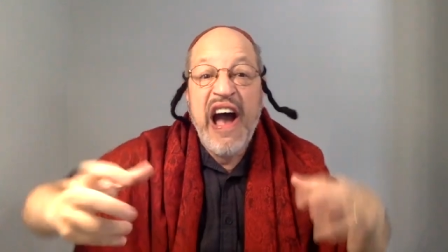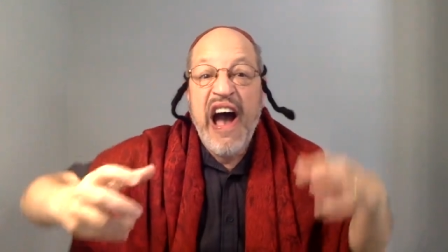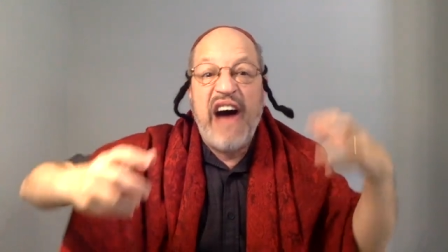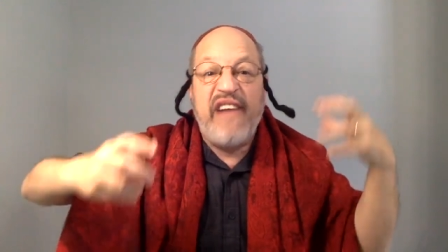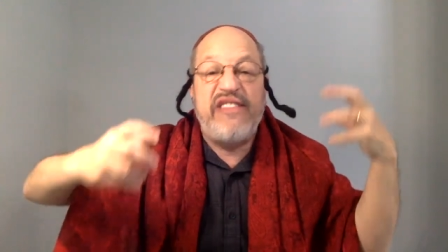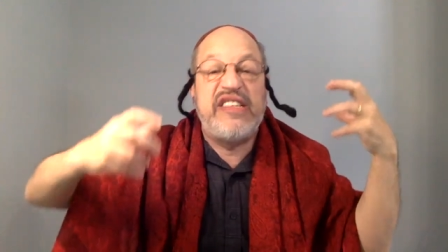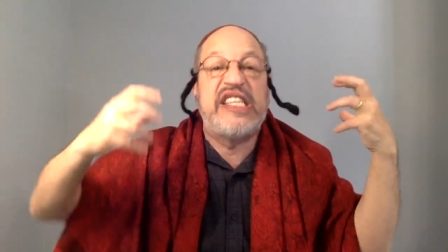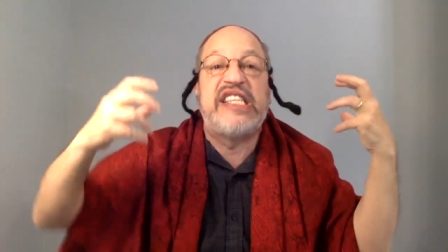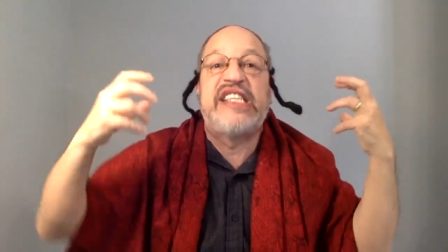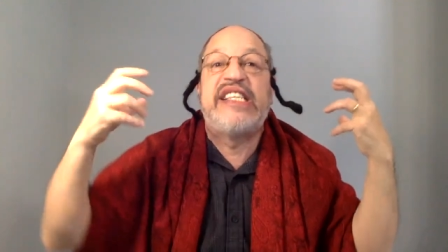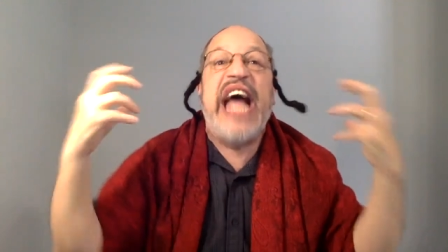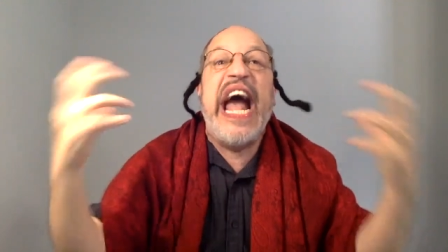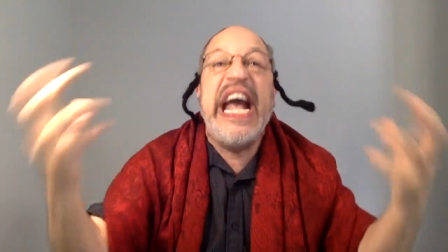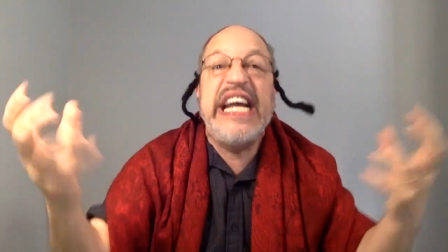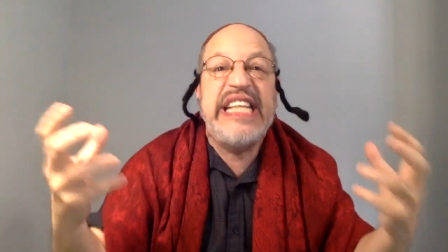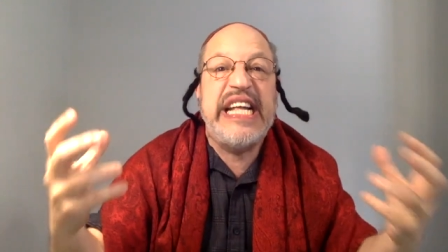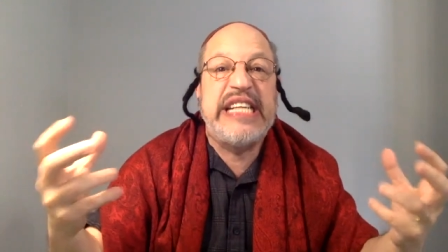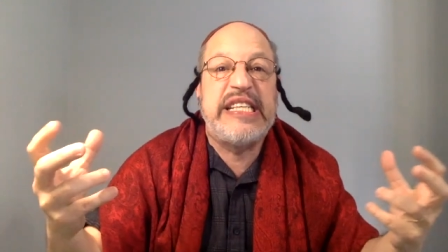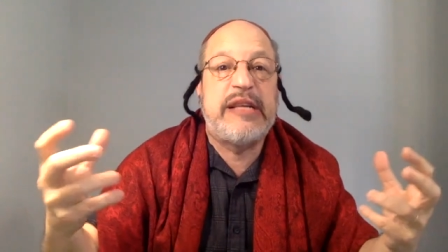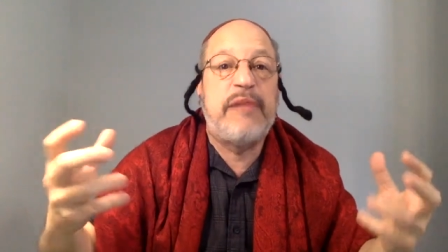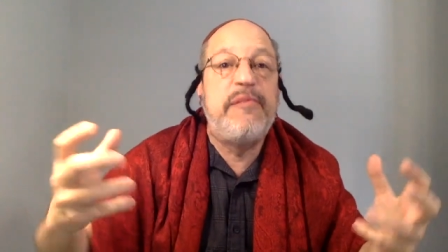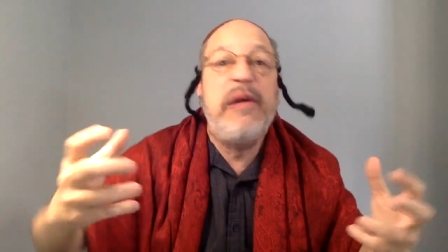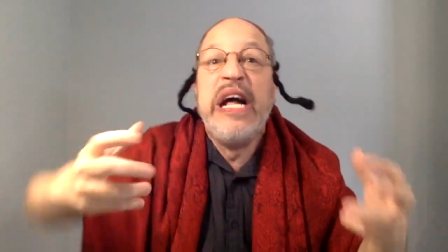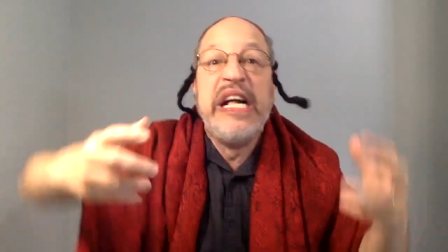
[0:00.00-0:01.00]
of
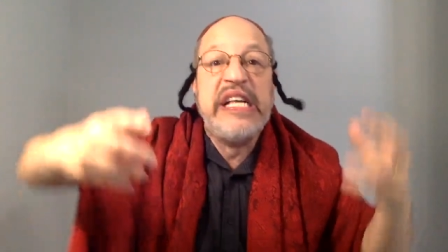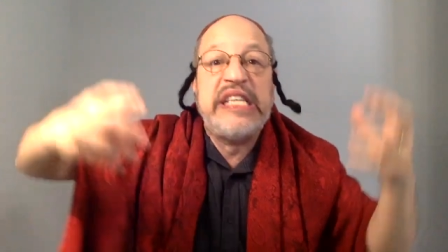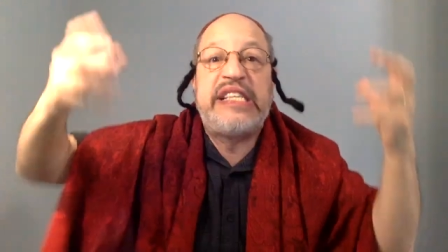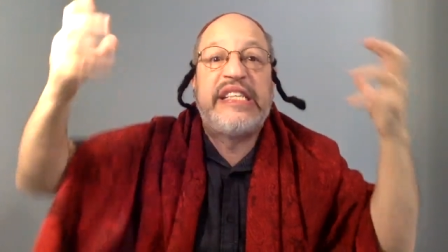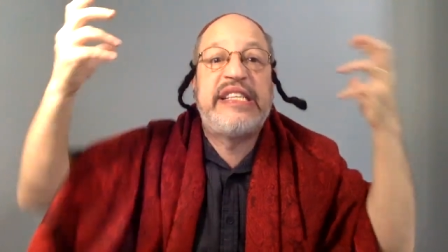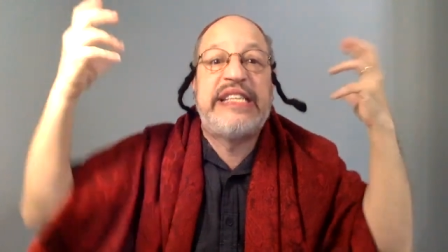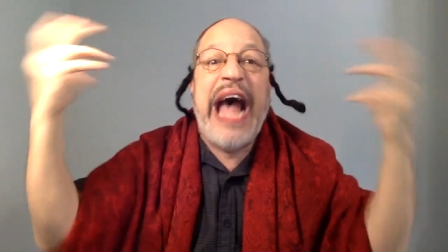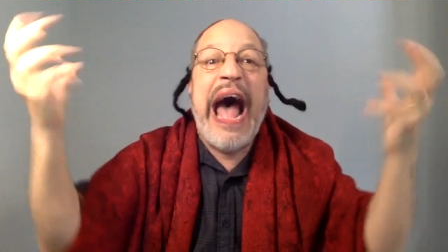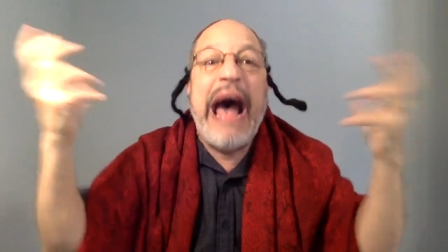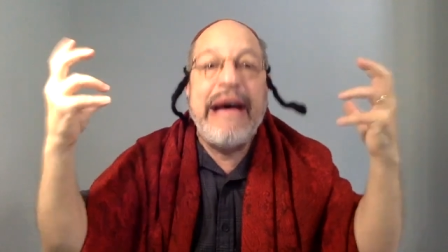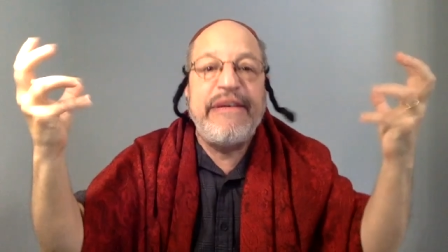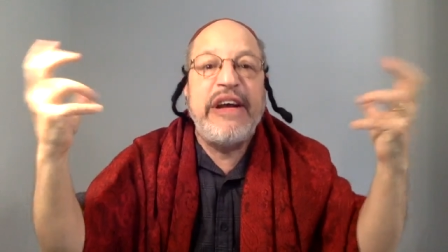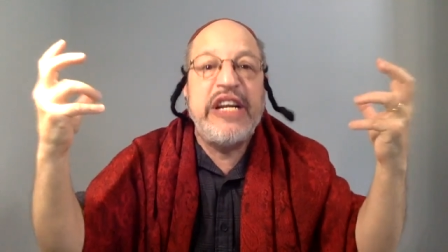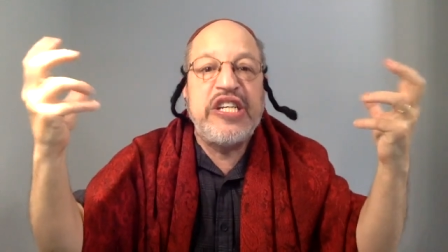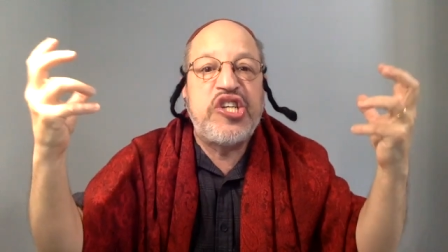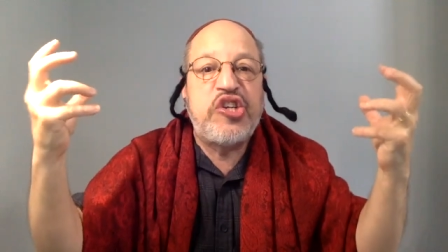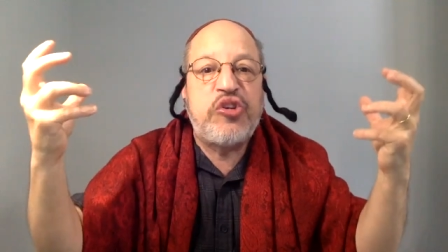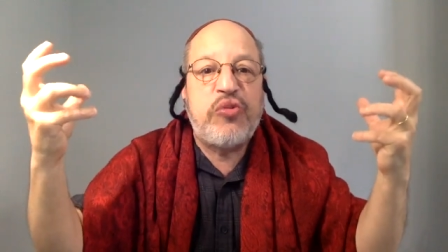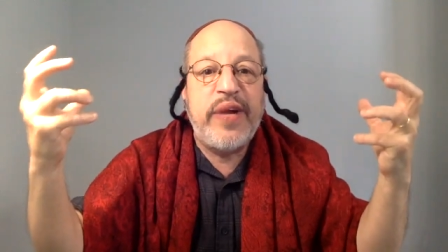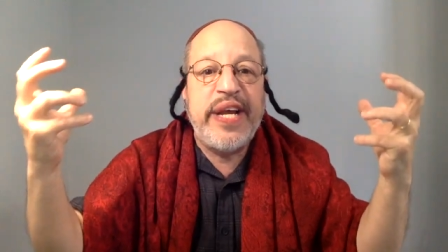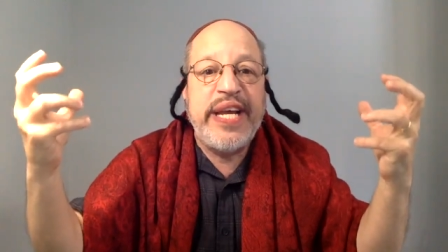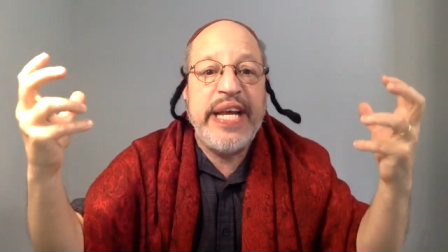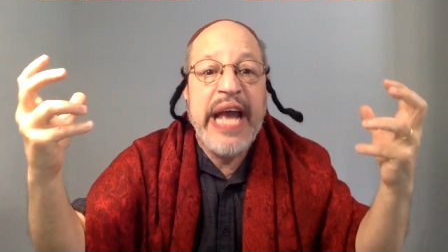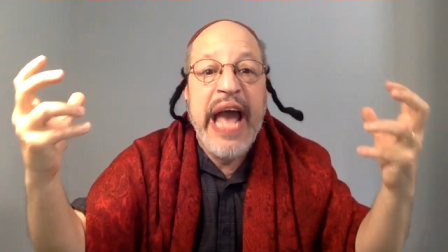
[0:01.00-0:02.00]
sadism,
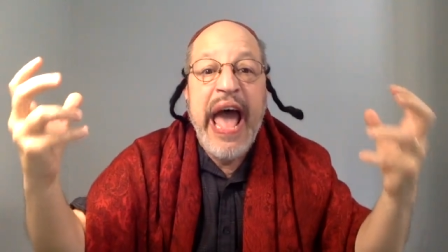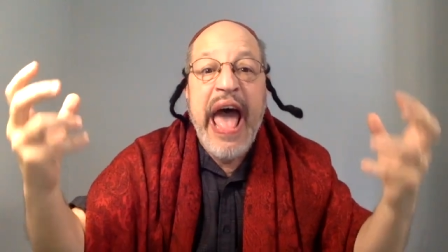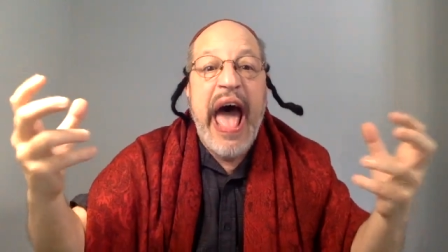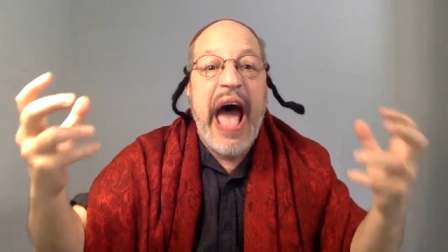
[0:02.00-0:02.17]
savagery,